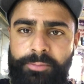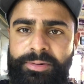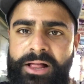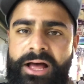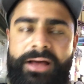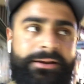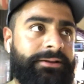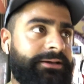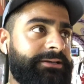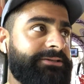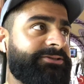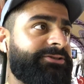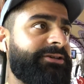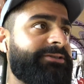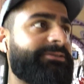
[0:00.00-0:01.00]
plan
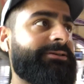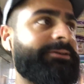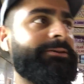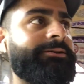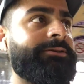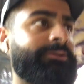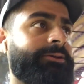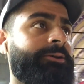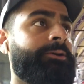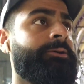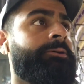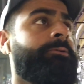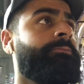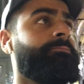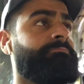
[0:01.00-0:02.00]
is just to
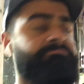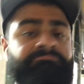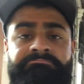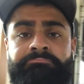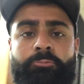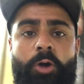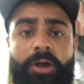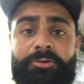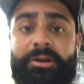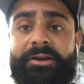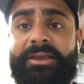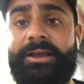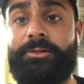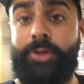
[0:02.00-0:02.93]
walk around and get